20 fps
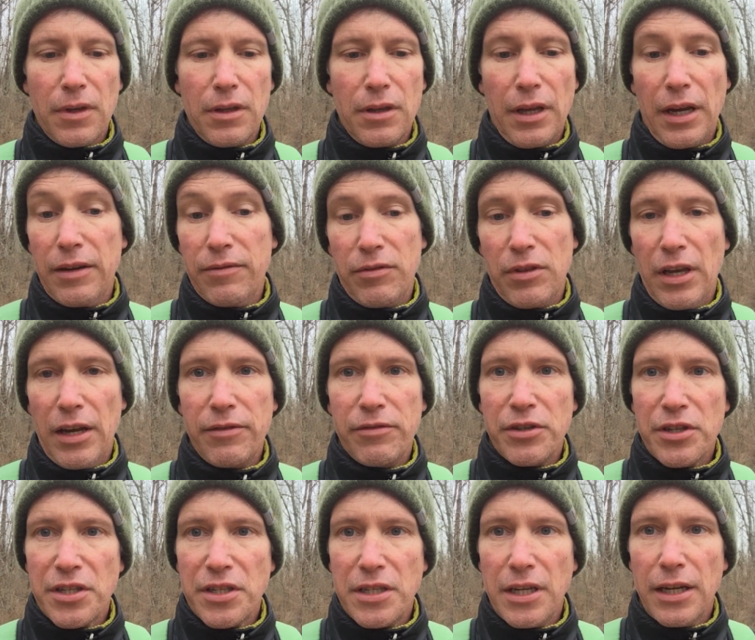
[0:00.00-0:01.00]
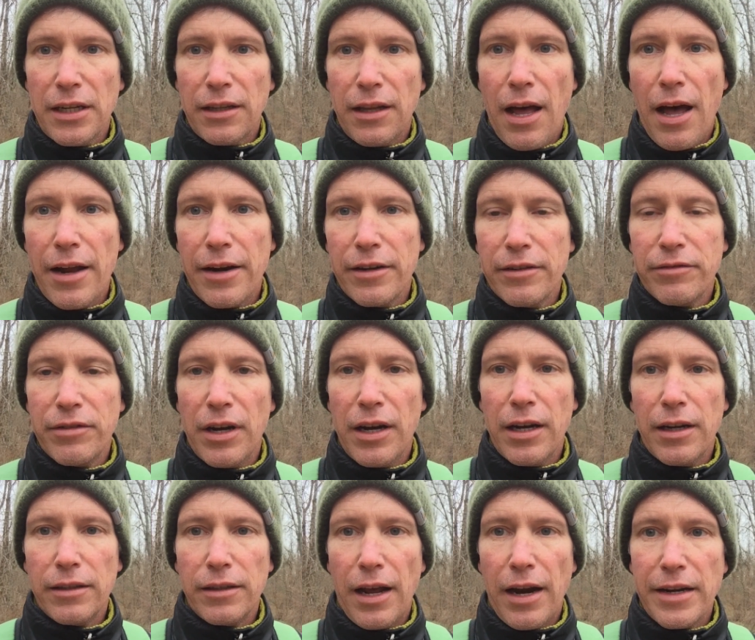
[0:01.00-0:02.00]
they've just seen a lot
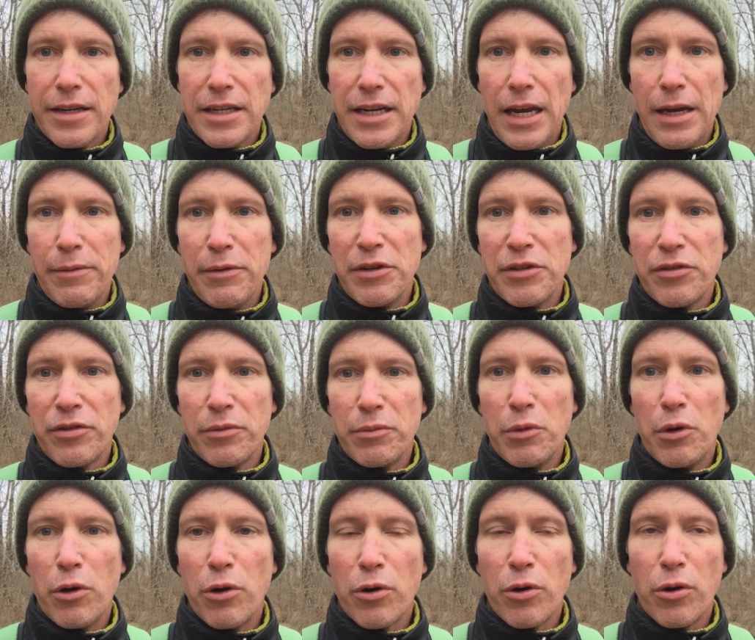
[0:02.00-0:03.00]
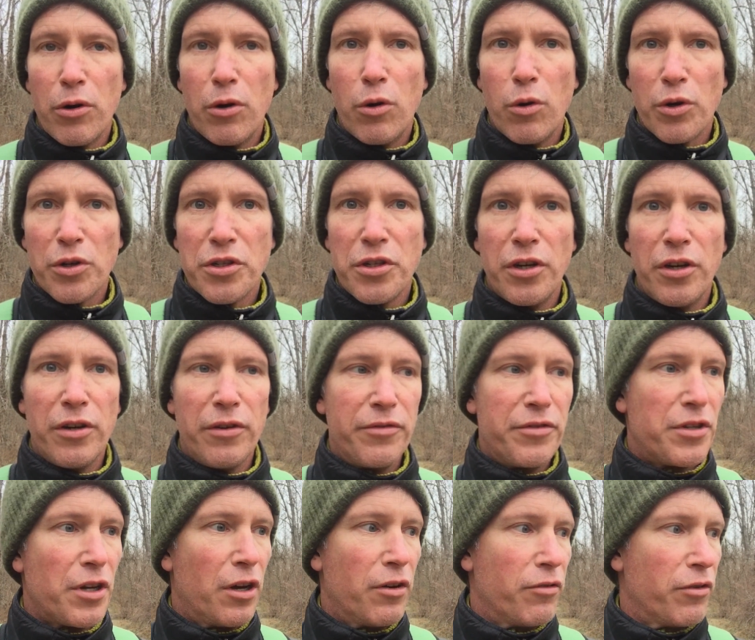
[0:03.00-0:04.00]
of damage from horse
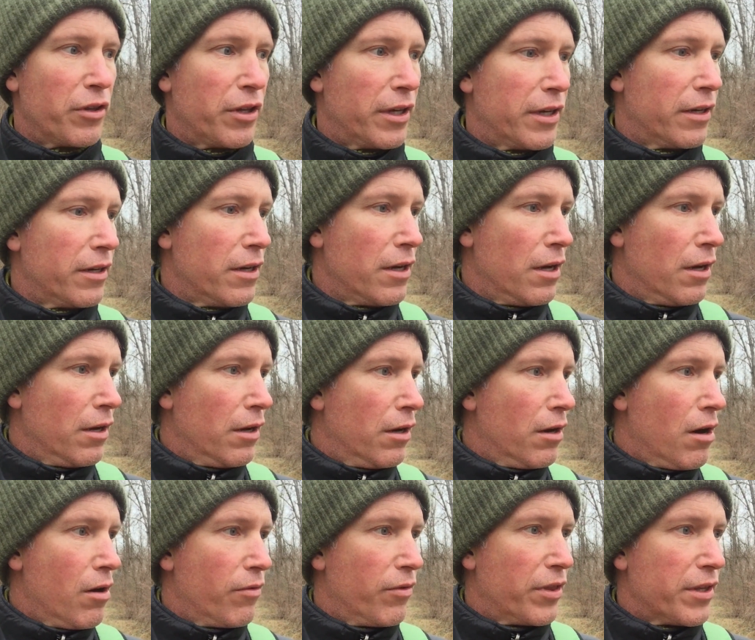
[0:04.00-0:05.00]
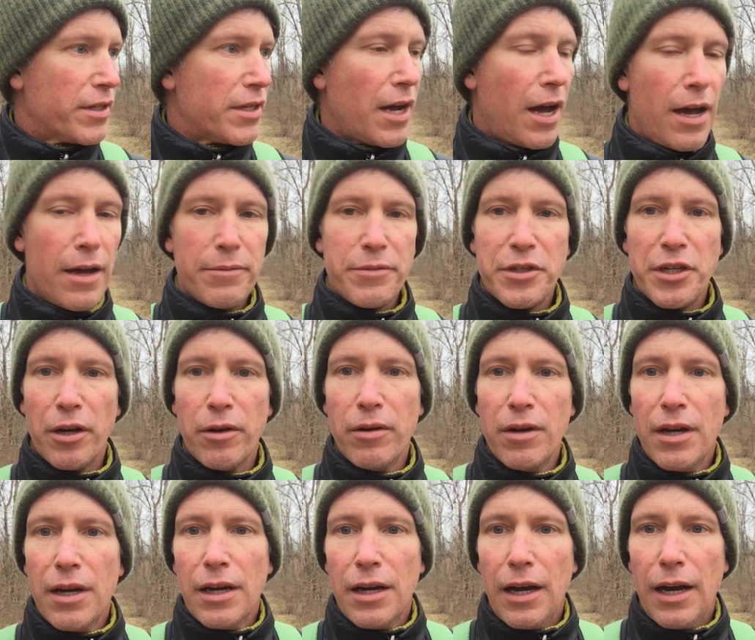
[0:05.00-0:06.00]
hooves over the time. So
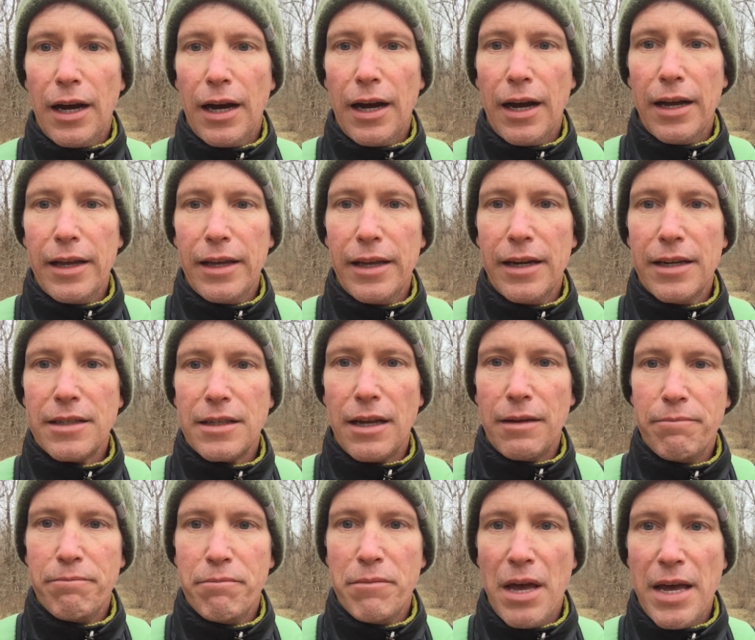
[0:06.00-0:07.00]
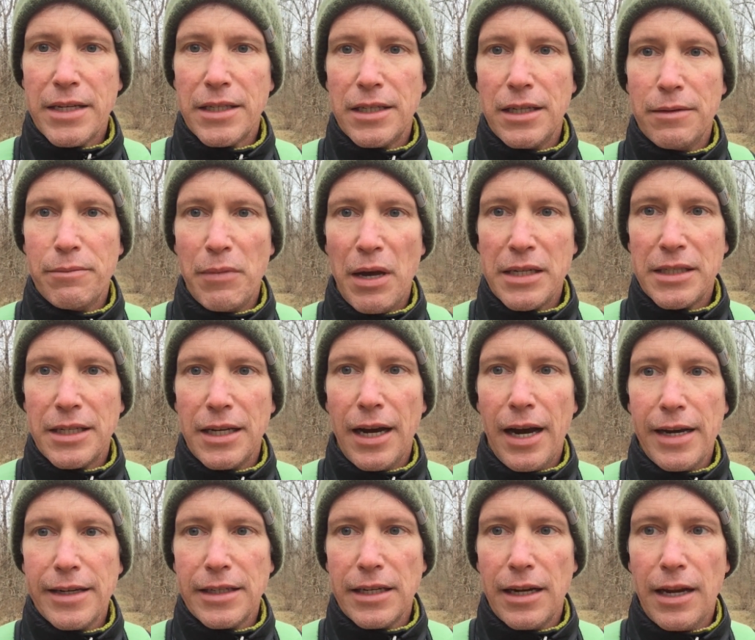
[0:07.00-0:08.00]
it is a messy
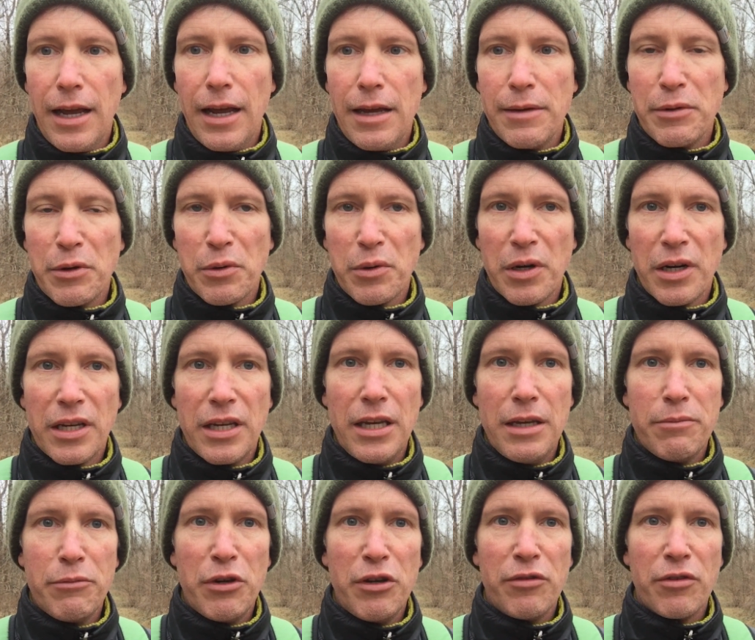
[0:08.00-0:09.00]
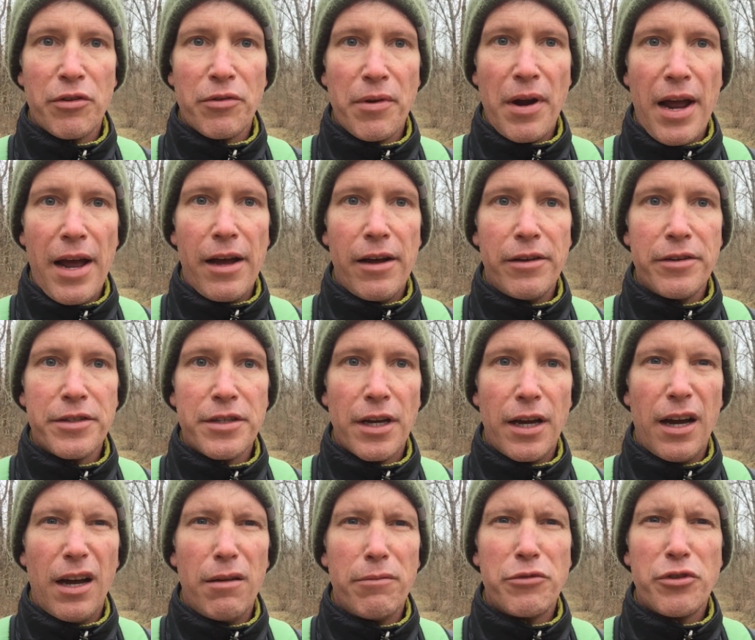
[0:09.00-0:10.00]
hike today, but we're going to keep moving around.
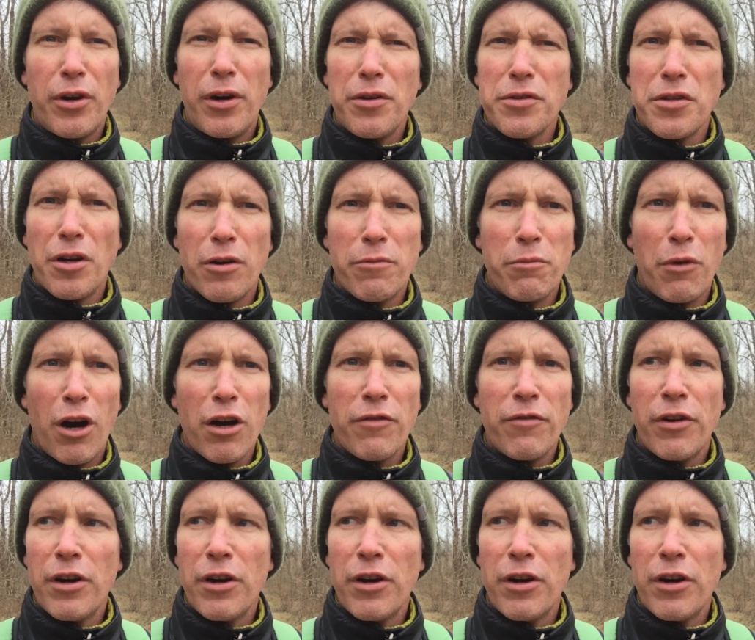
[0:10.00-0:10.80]
Trails aren't marked